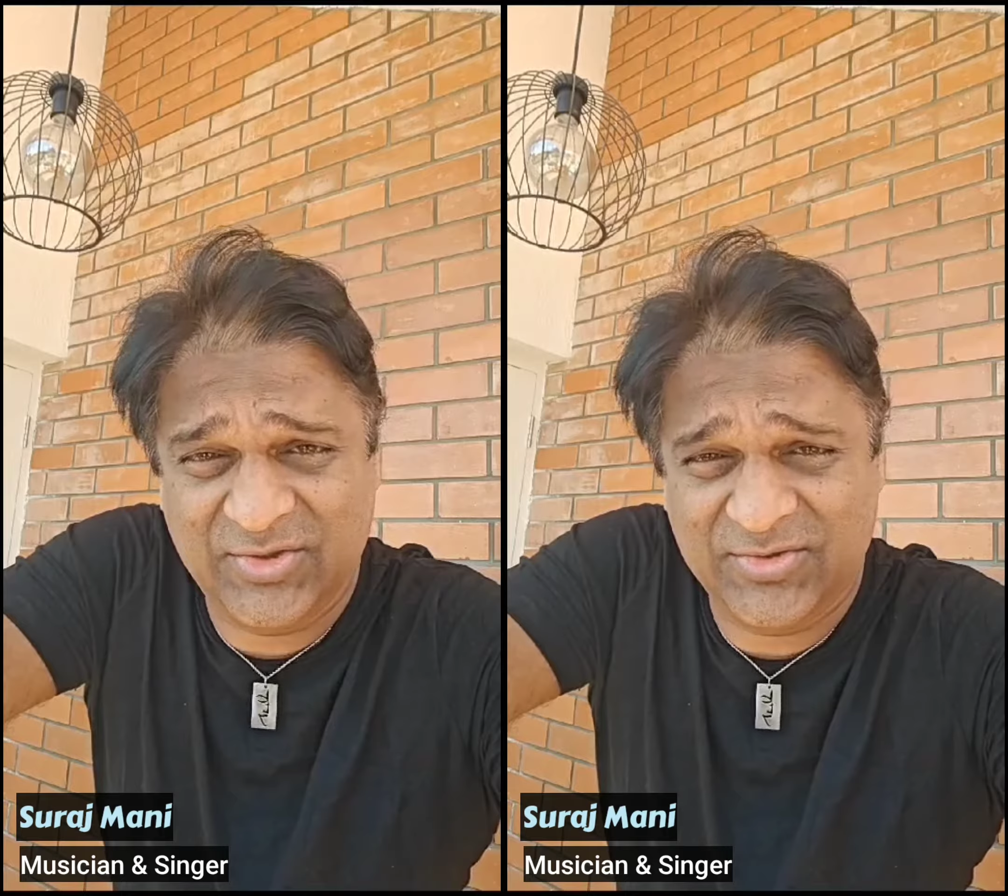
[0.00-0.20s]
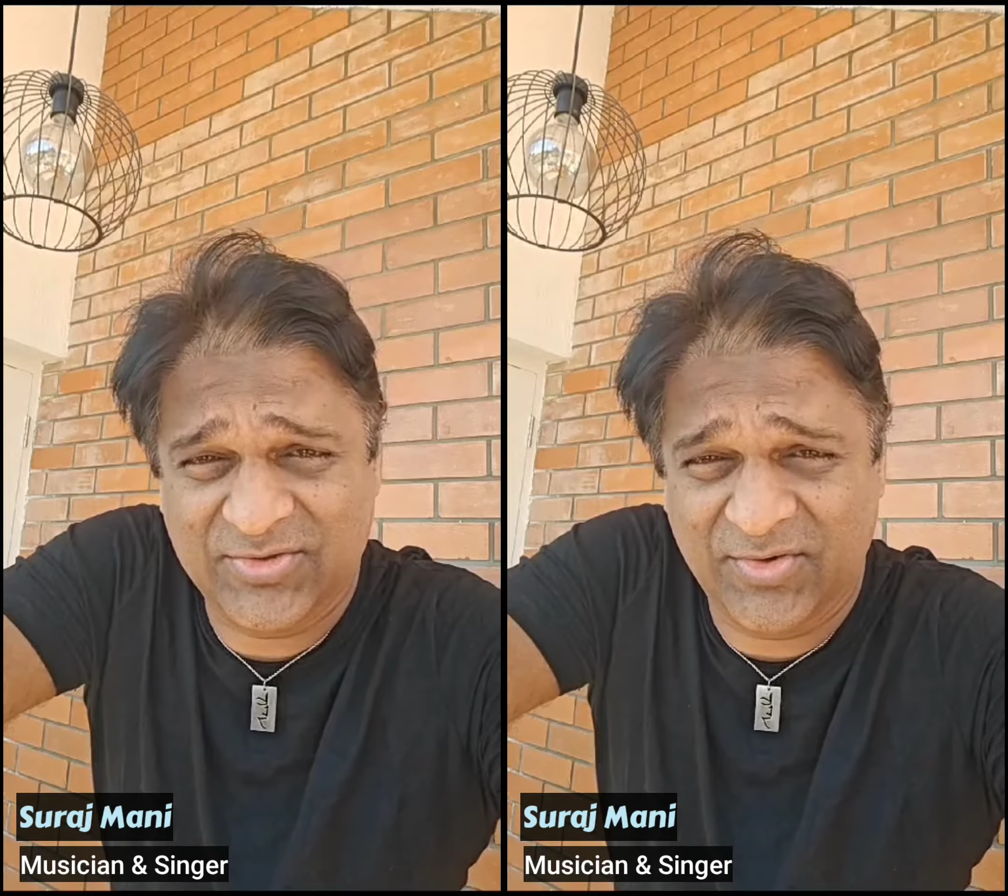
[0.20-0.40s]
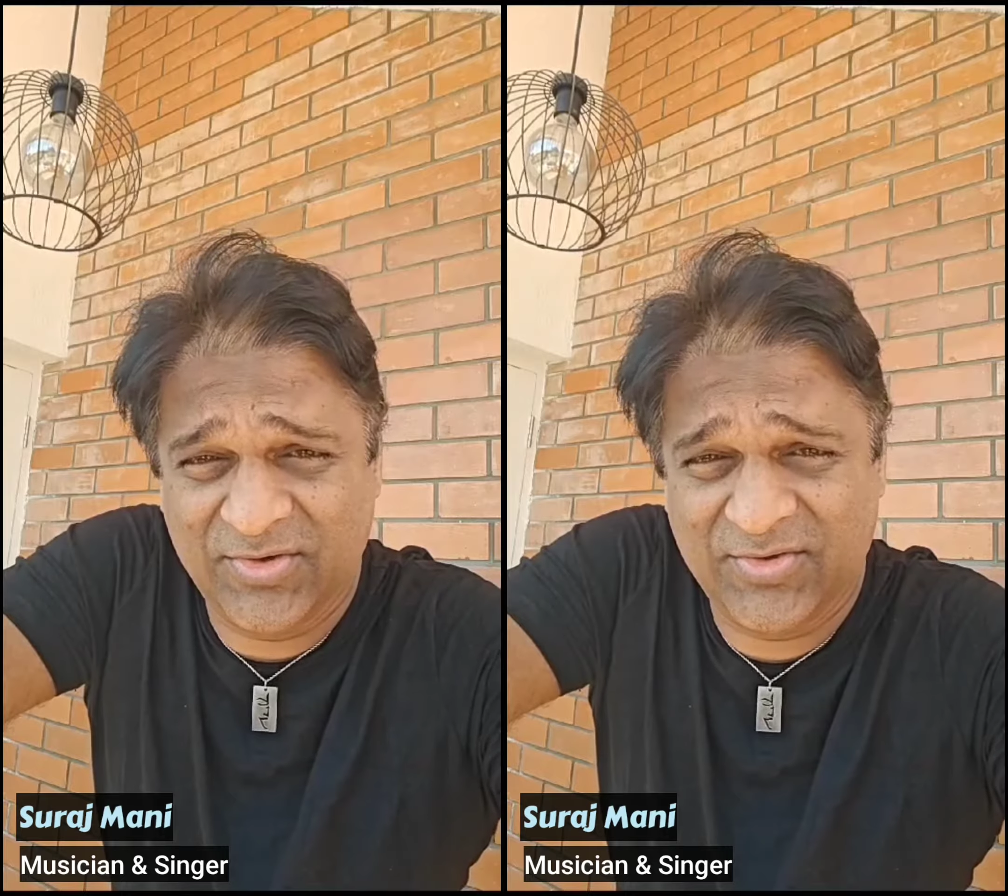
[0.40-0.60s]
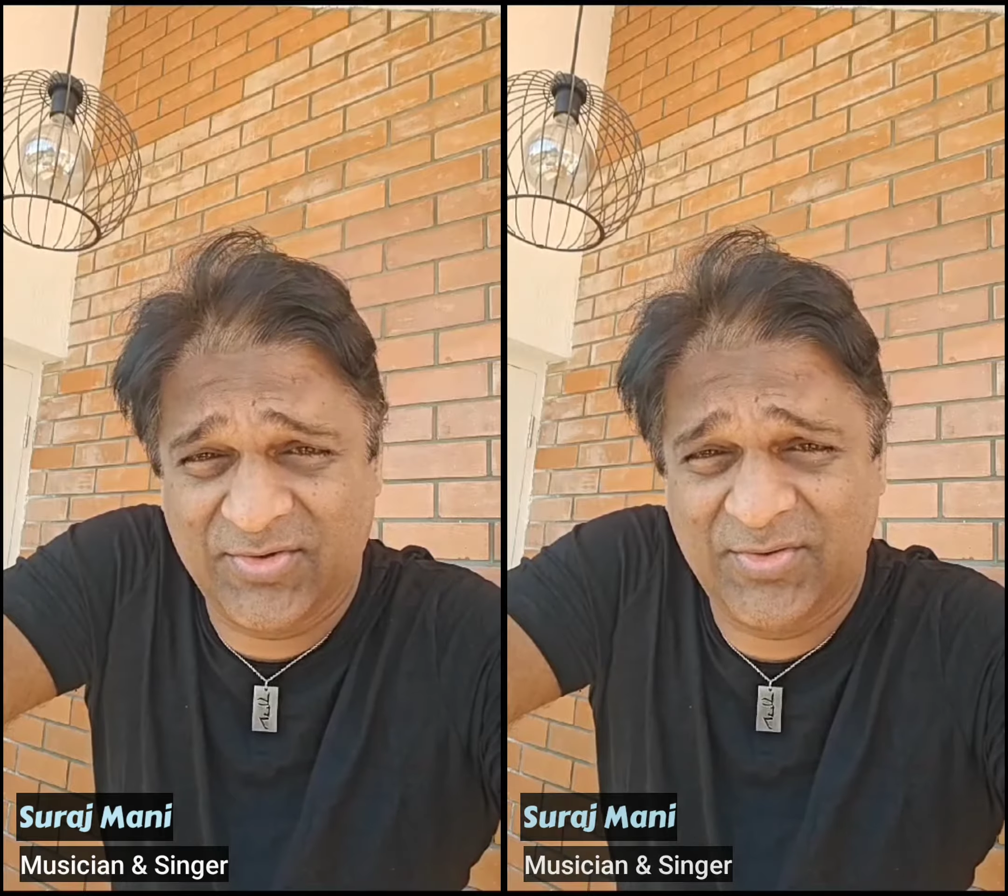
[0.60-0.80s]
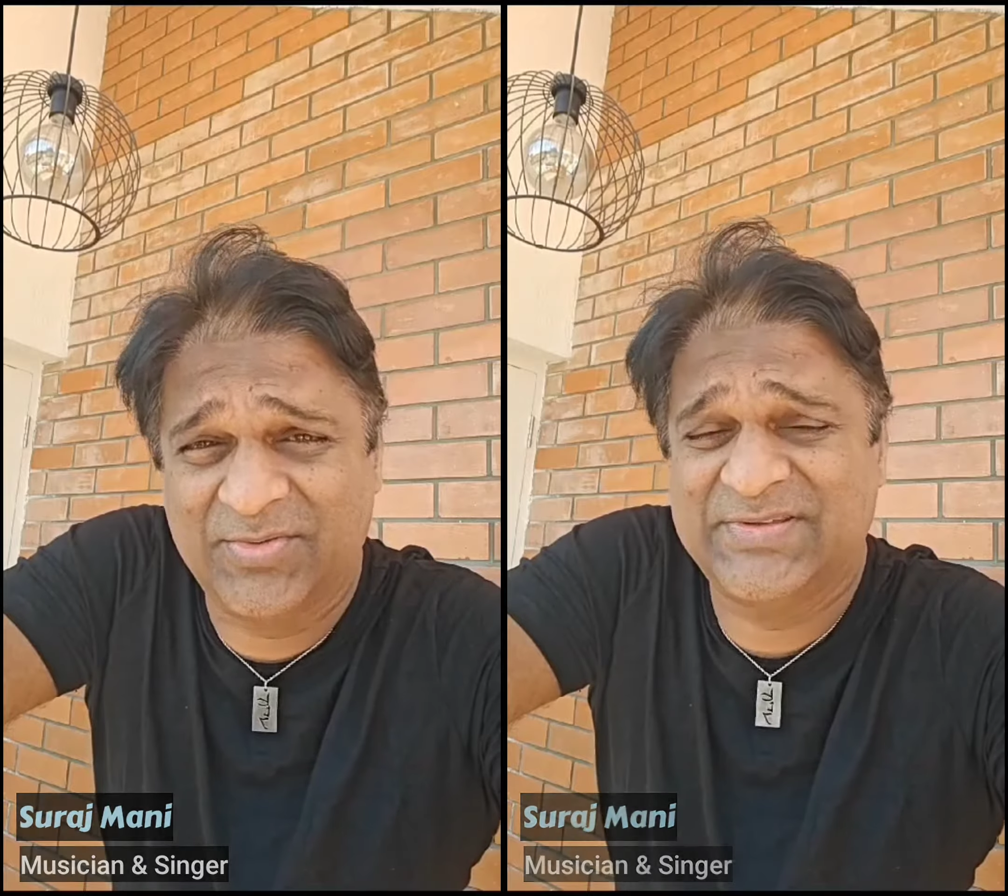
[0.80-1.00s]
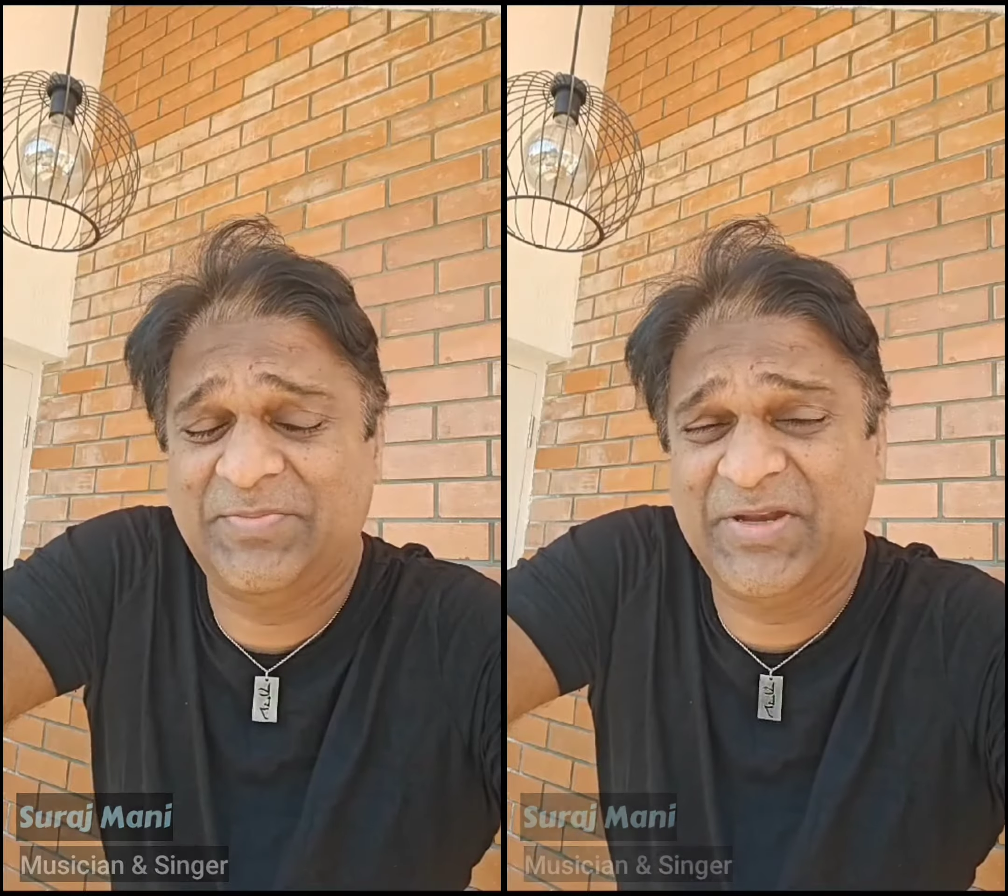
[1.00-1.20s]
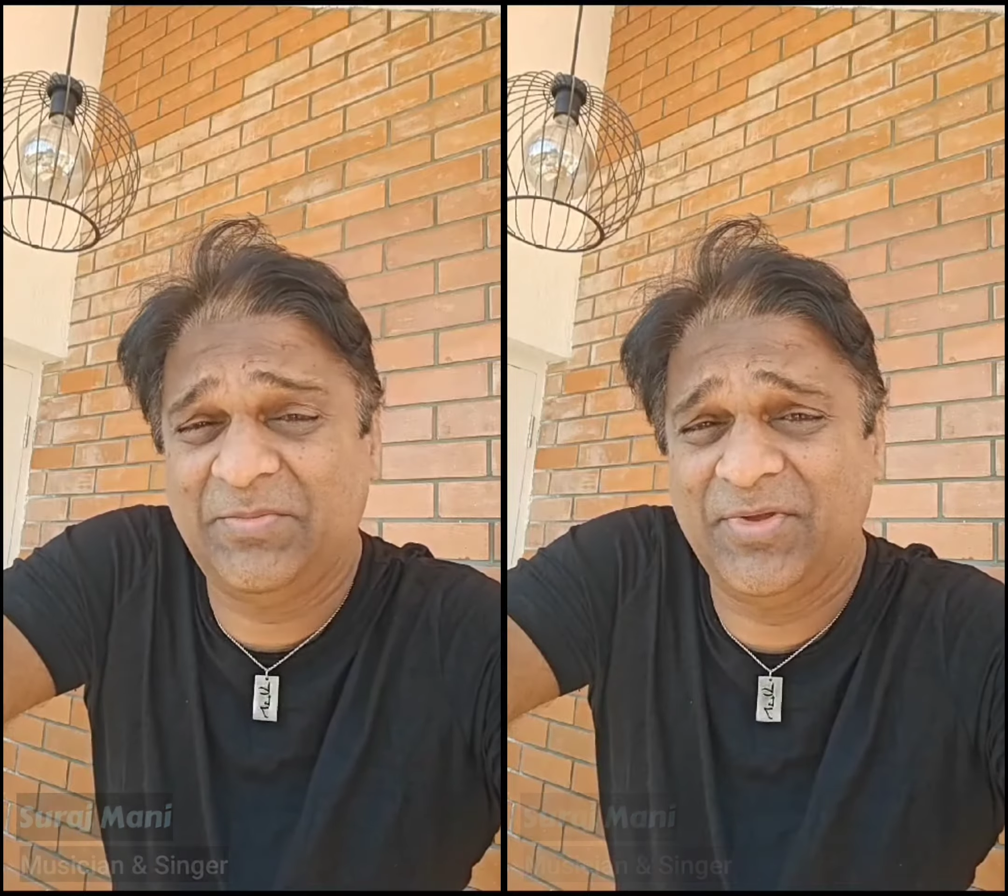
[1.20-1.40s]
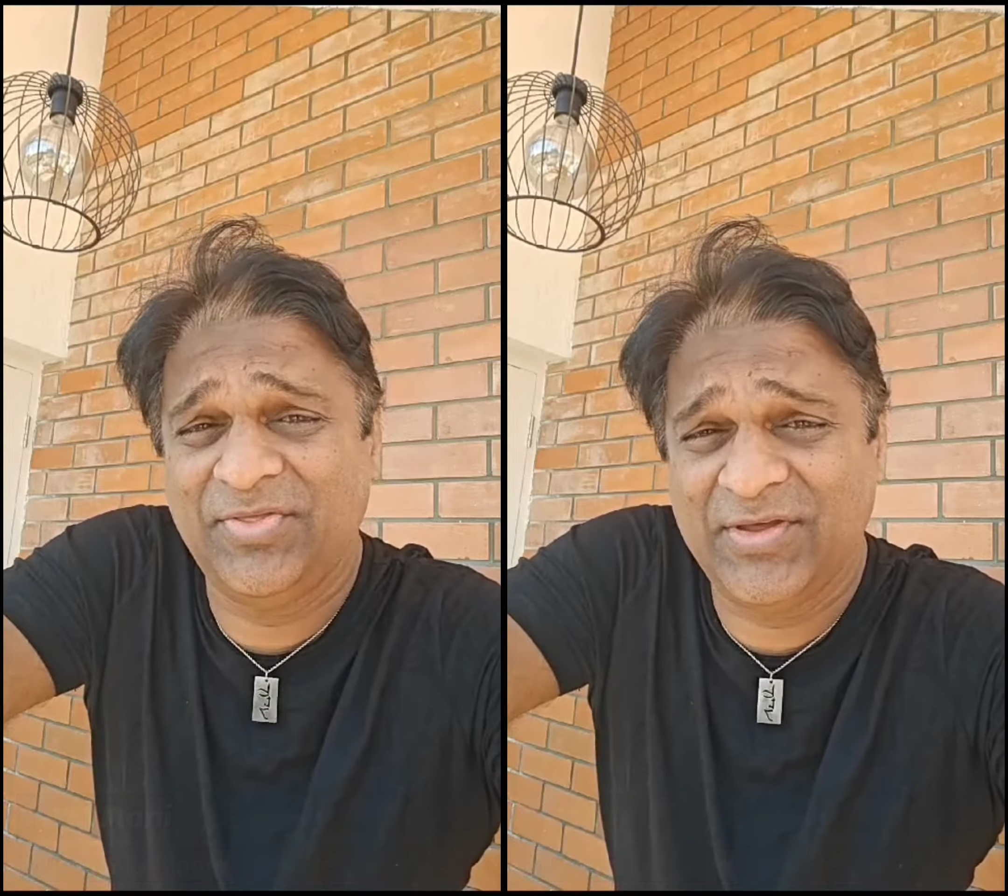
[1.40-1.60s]
John's Auditorium on
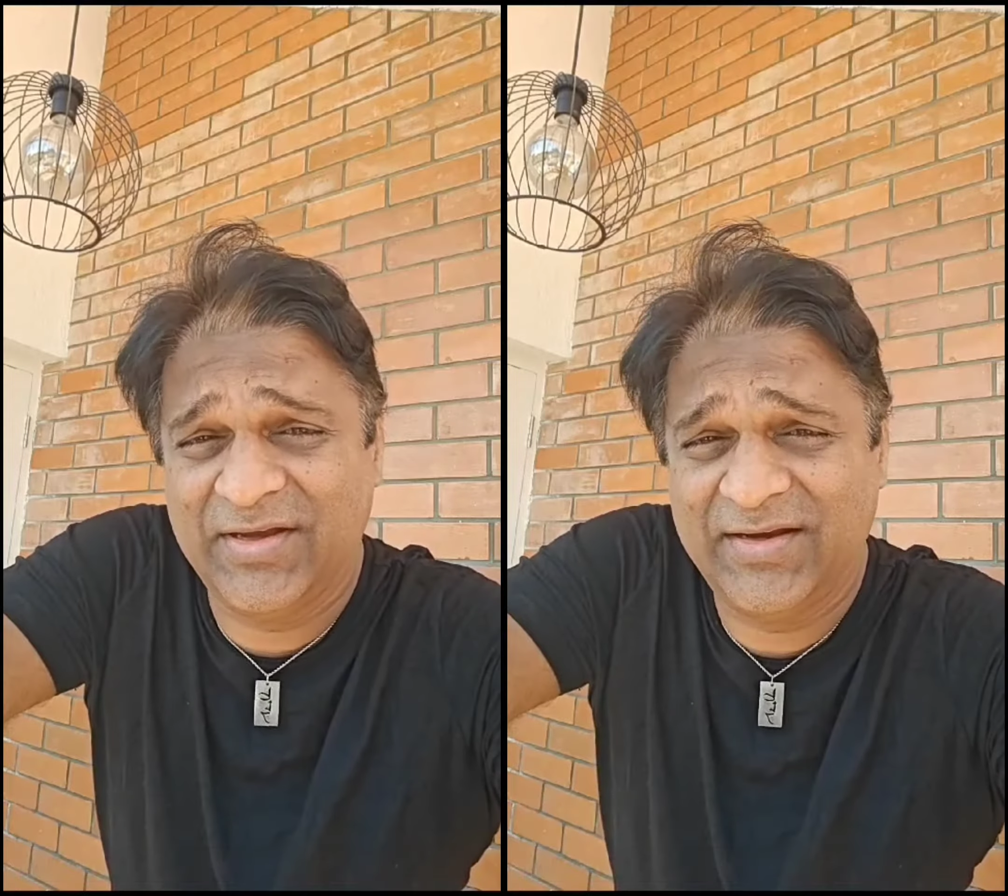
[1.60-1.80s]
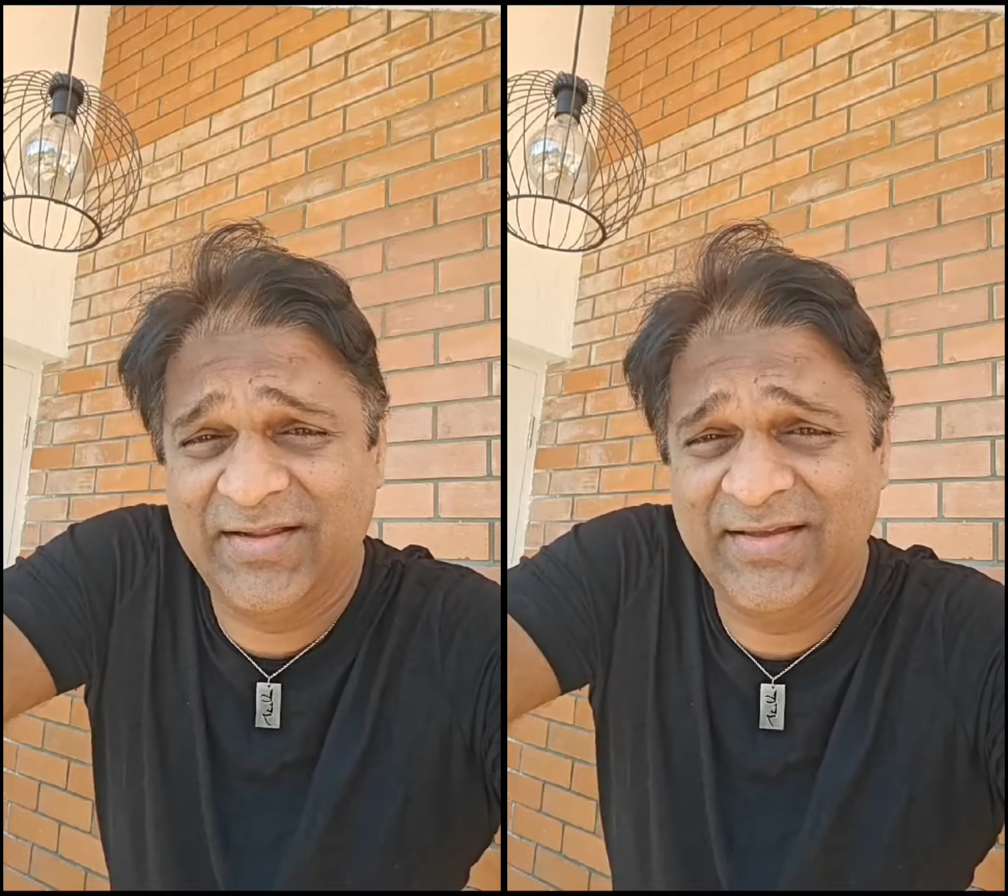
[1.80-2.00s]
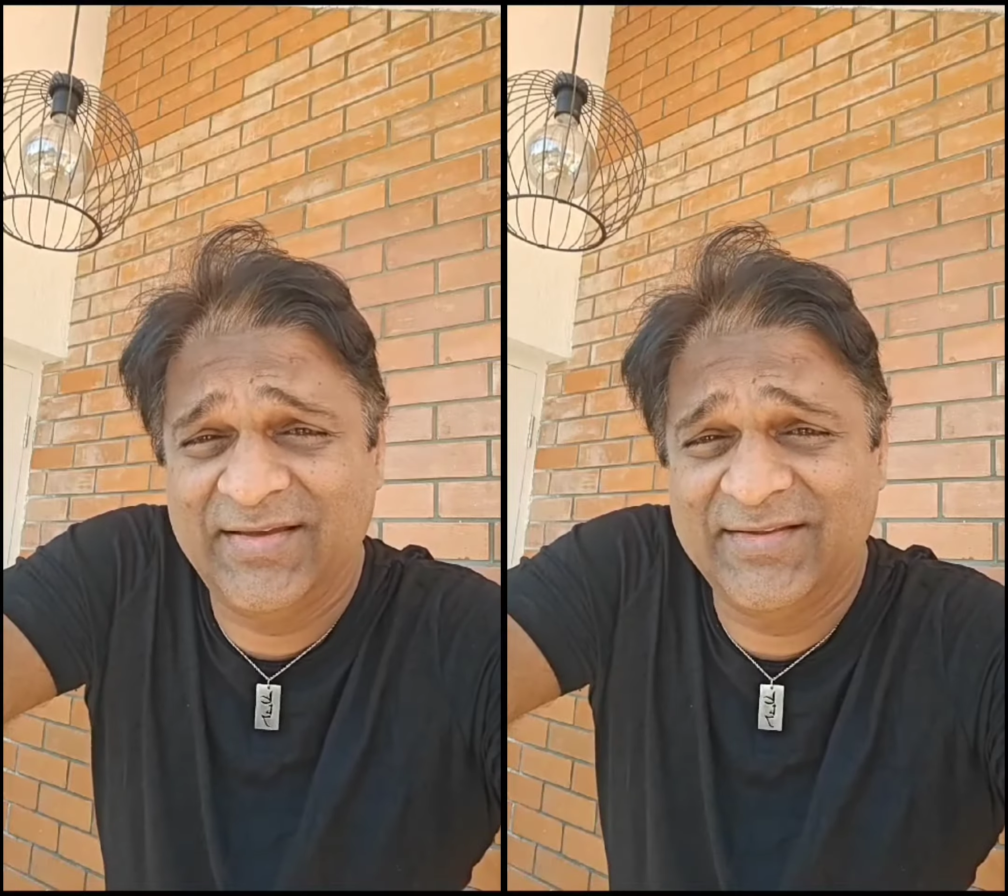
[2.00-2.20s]
September 3rd.